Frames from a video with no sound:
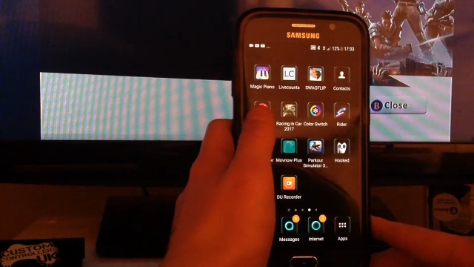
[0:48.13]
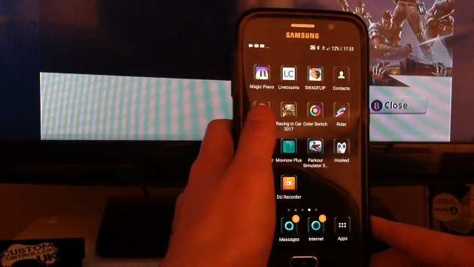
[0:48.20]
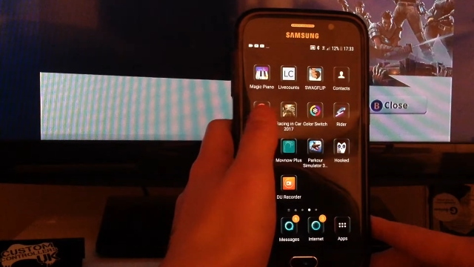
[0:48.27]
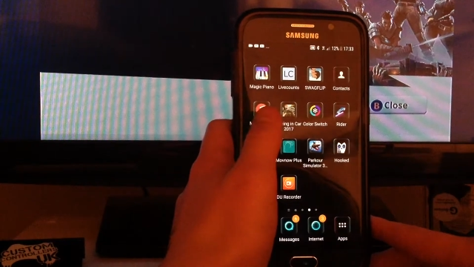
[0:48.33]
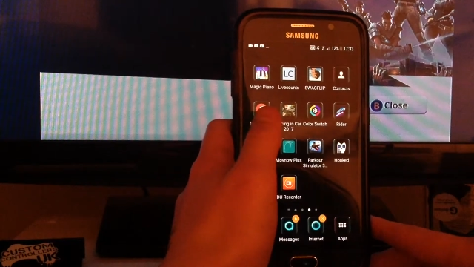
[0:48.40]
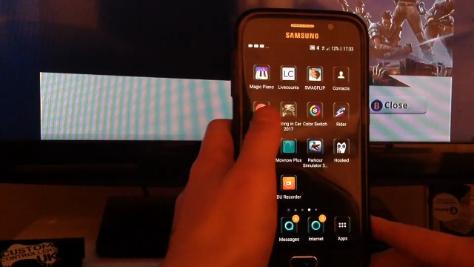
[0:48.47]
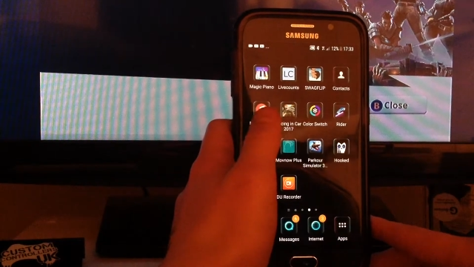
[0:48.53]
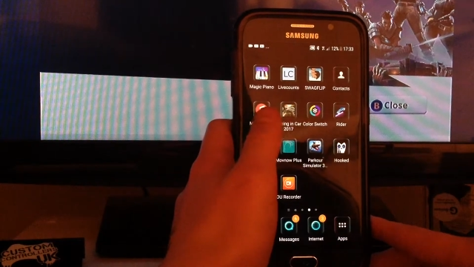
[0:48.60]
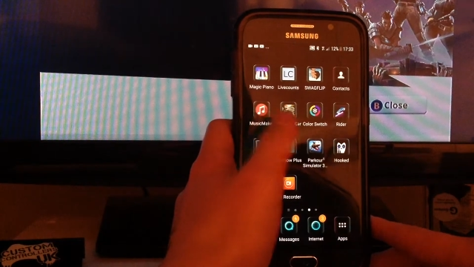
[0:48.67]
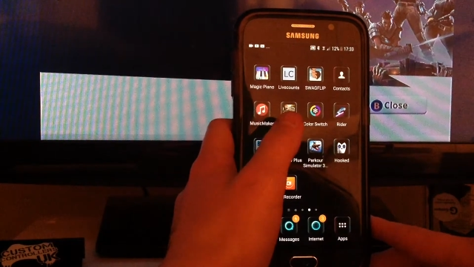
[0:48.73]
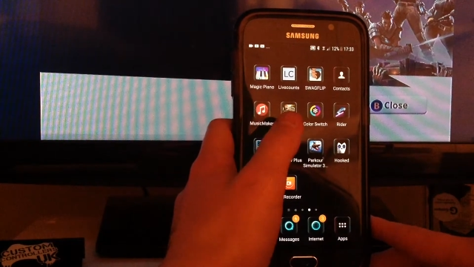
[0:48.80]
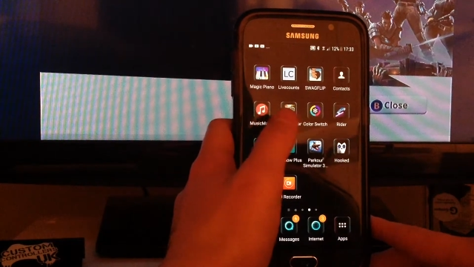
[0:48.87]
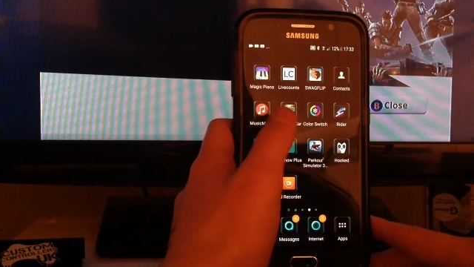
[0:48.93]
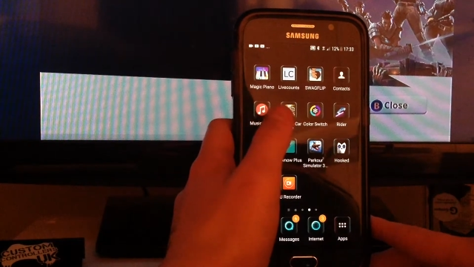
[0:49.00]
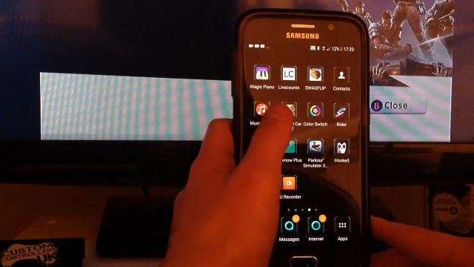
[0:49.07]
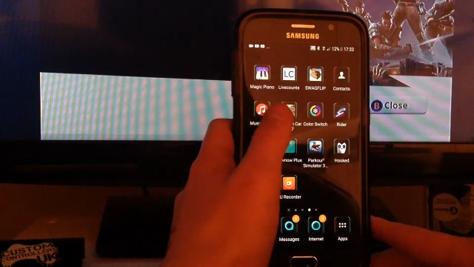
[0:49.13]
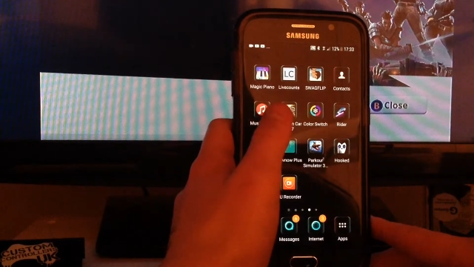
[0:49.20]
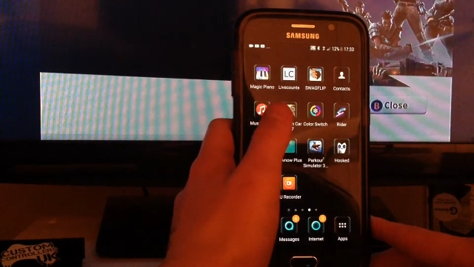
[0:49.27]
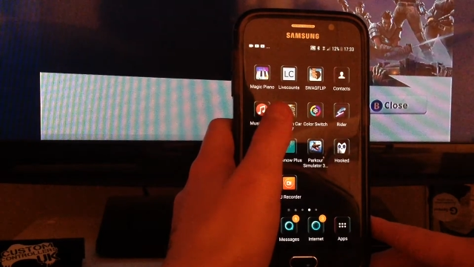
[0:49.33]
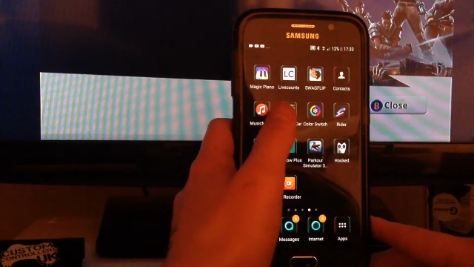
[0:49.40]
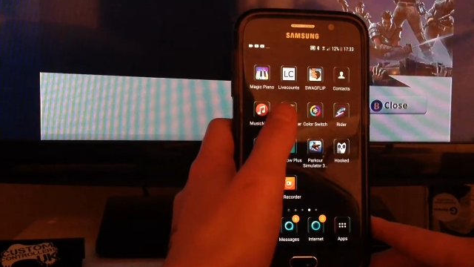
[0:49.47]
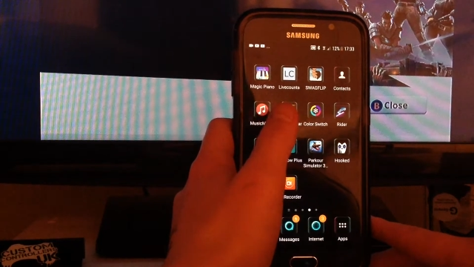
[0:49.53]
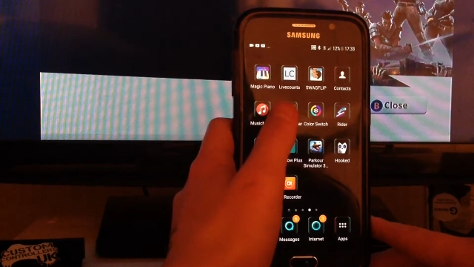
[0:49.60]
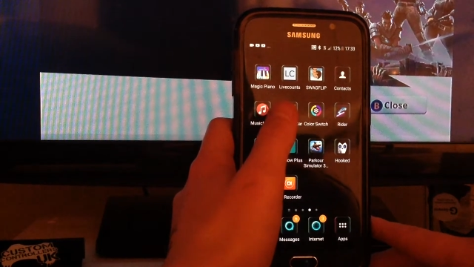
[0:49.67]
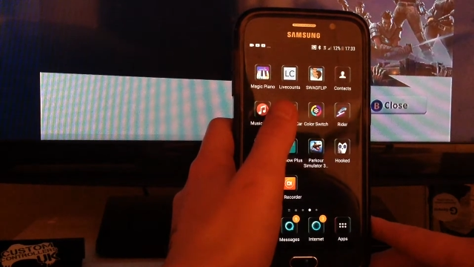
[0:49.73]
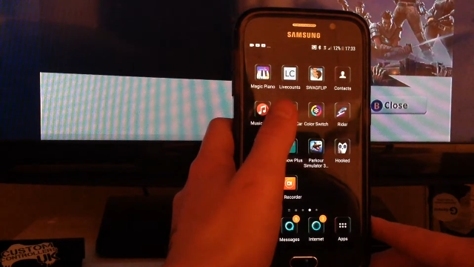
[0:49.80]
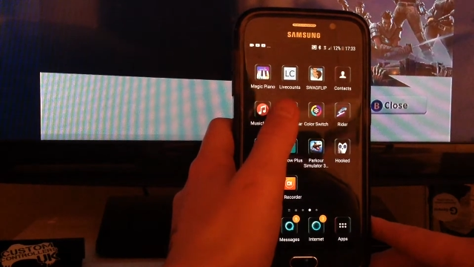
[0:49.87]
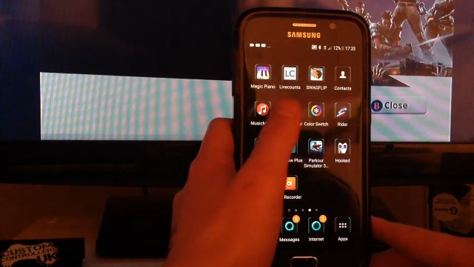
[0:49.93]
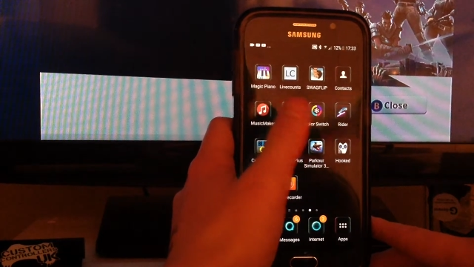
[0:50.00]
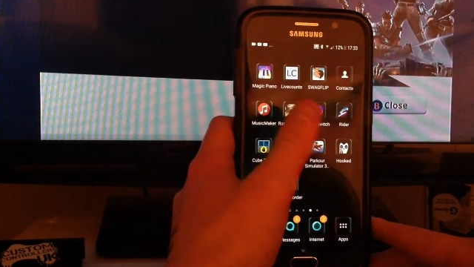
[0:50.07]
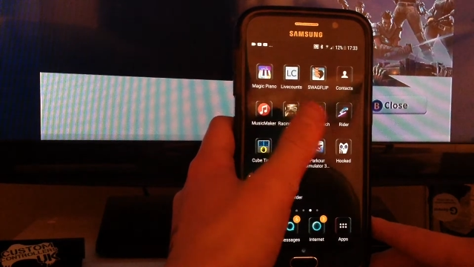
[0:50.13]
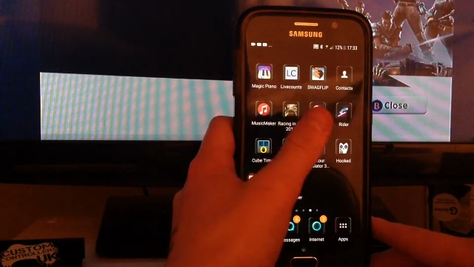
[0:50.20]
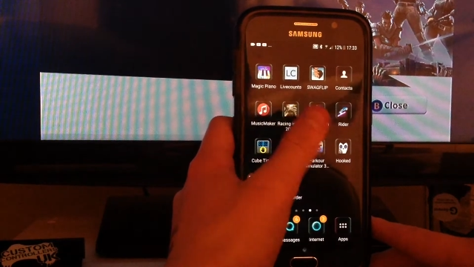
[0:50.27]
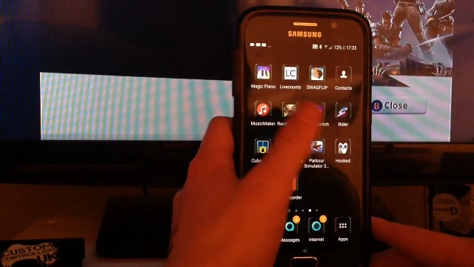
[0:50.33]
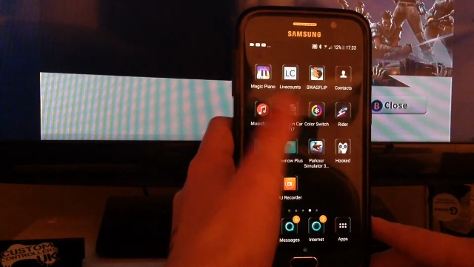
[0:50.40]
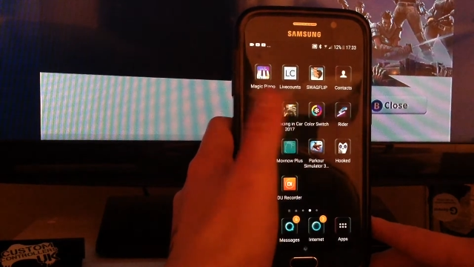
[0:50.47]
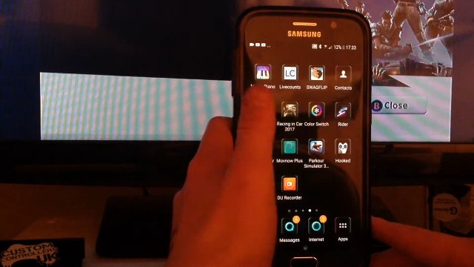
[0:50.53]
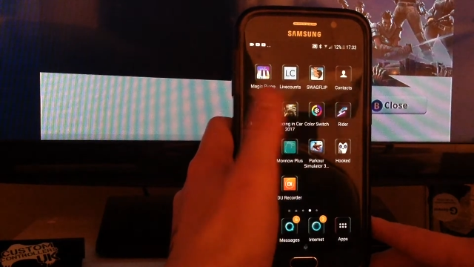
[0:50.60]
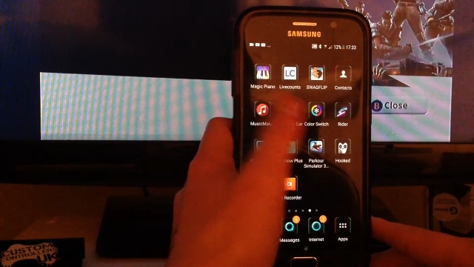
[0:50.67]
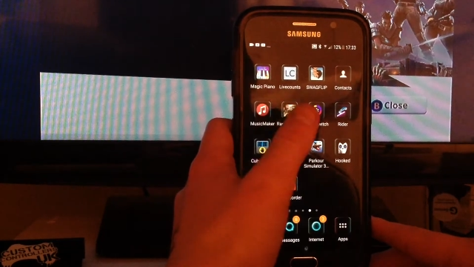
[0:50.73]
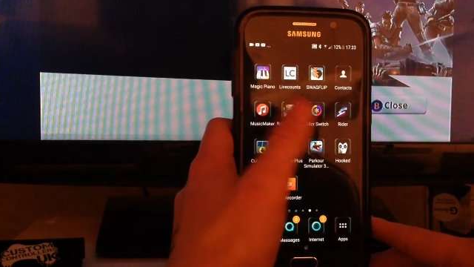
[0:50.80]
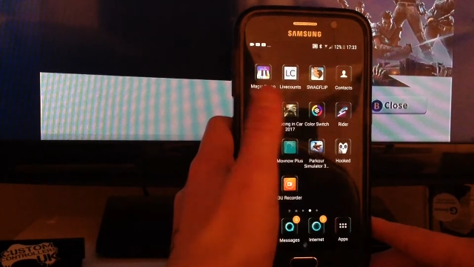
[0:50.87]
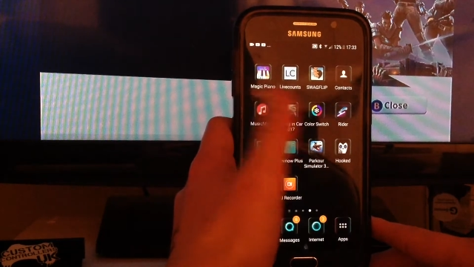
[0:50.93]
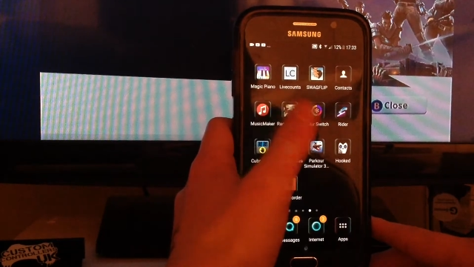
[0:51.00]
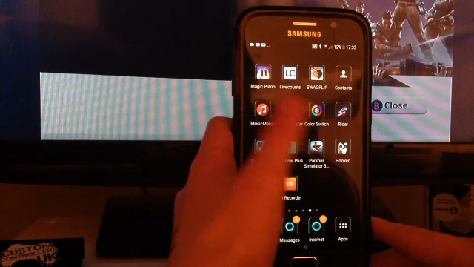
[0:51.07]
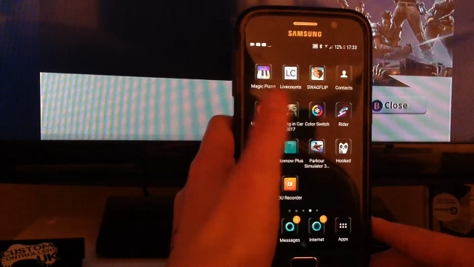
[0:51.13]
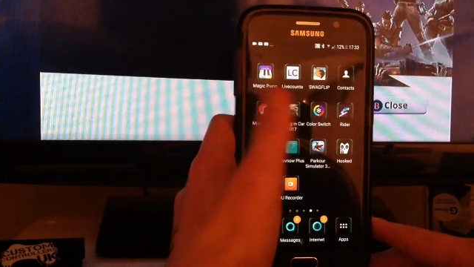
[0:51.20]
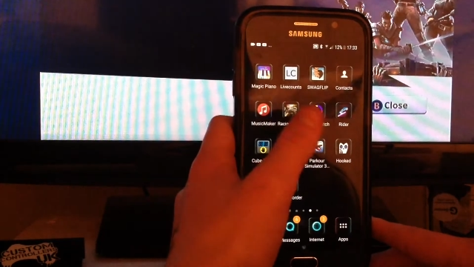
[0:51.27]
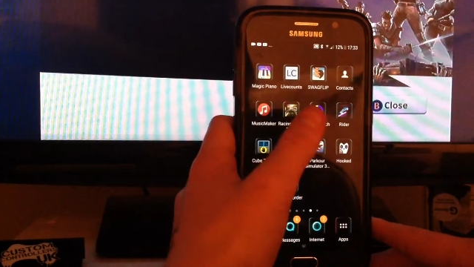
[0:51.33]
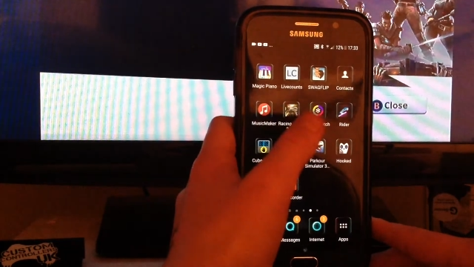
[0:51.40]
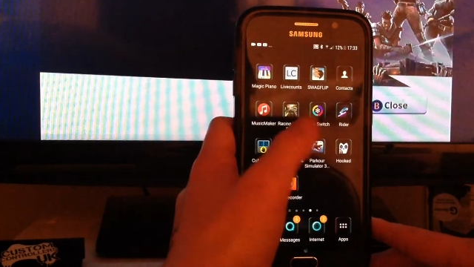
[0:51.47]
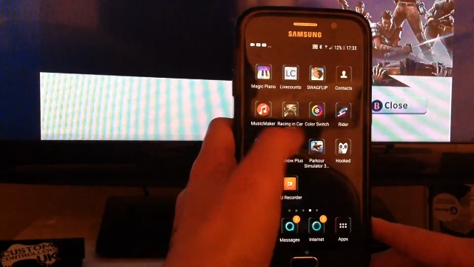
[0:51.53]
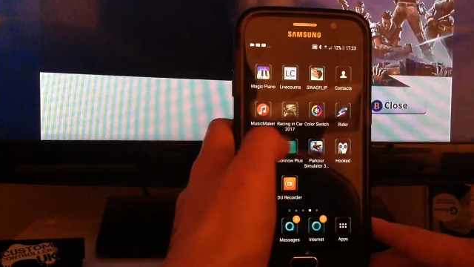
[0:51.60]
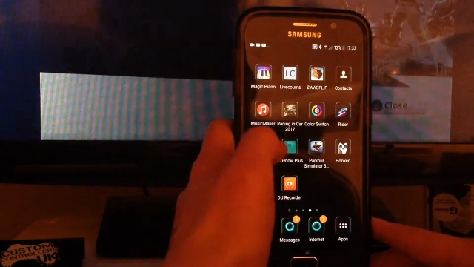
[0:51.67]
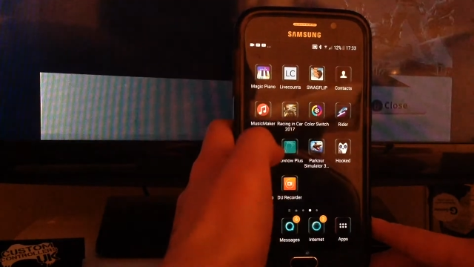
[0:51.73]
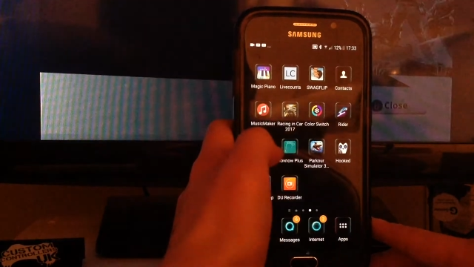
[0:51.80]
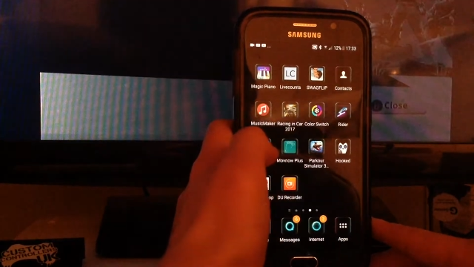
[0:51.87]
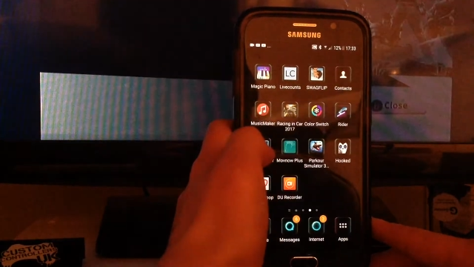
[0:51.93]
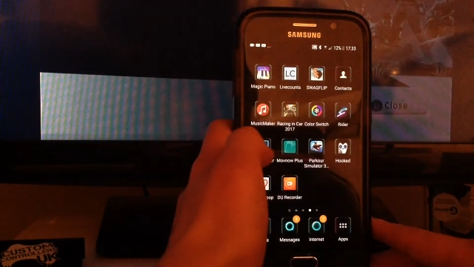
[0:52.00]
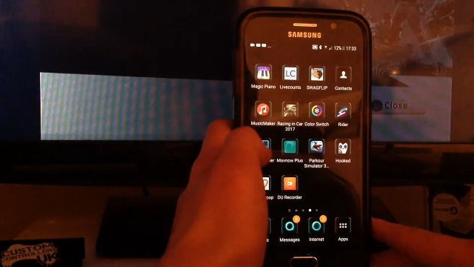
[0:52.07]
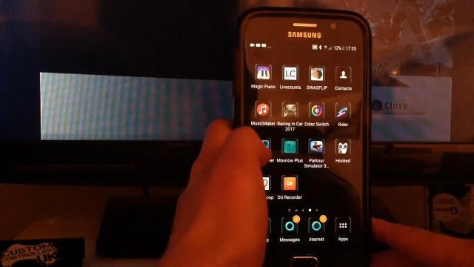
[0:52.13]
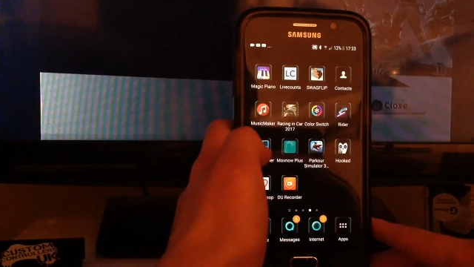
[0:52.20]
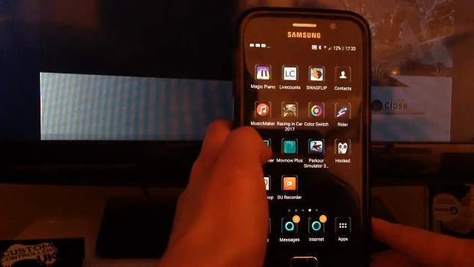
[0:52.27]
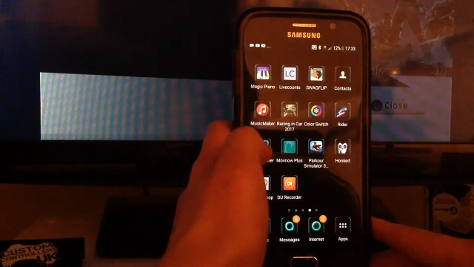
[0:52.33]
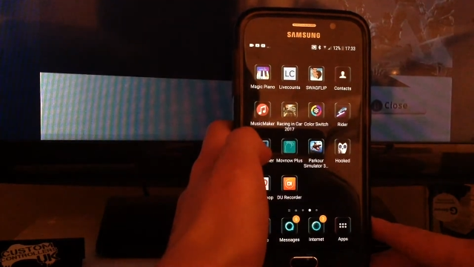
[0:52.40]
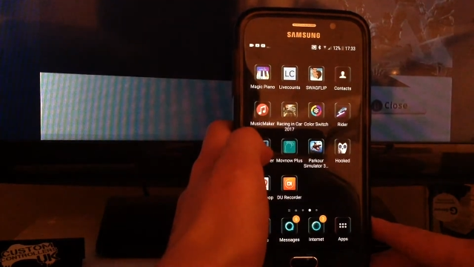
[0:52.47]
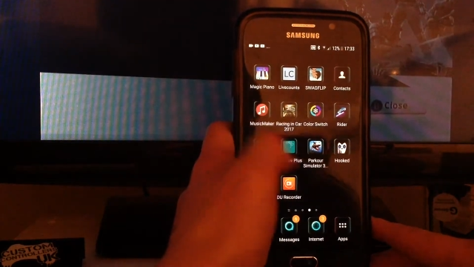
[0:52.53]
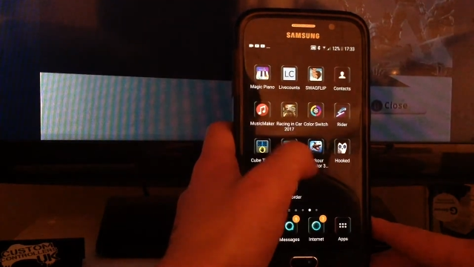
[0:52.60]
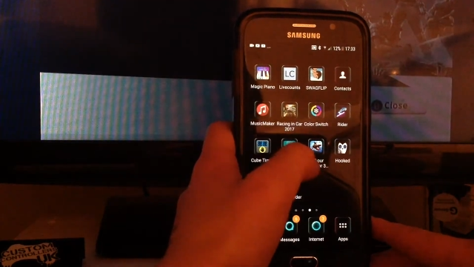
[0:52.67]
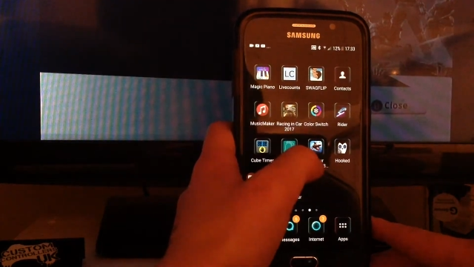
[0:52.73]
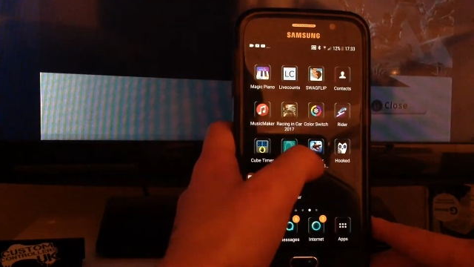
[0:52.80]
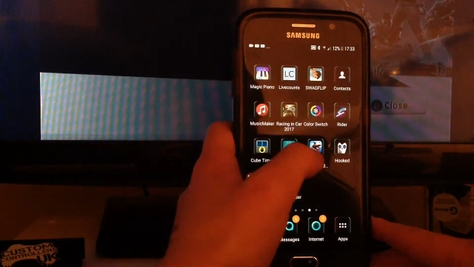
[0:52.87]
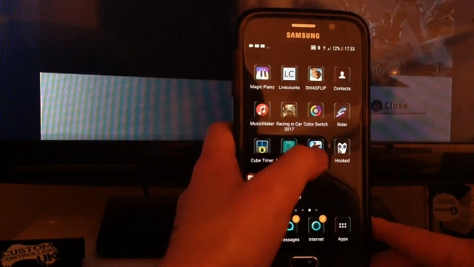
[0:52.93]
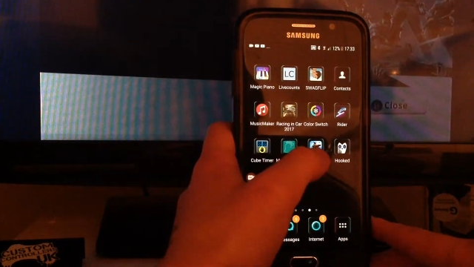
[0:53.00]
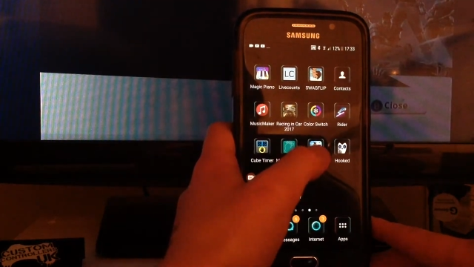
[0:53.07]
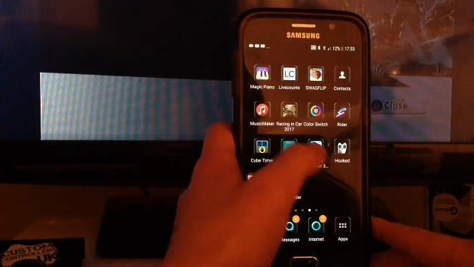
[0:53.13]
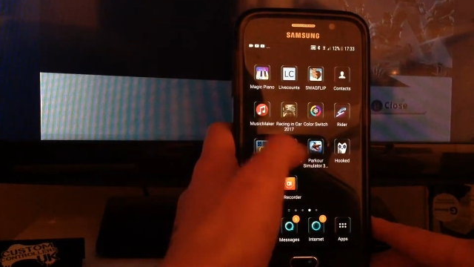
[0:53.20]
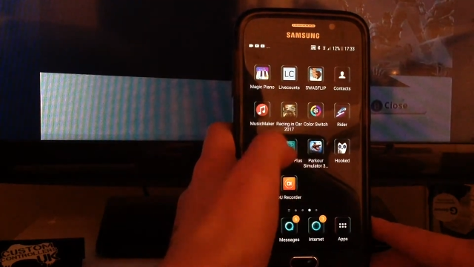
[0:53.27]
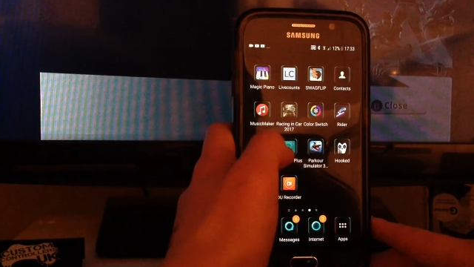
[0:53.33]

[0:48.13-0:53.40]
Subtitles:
No face is visible, so there are no lips to read.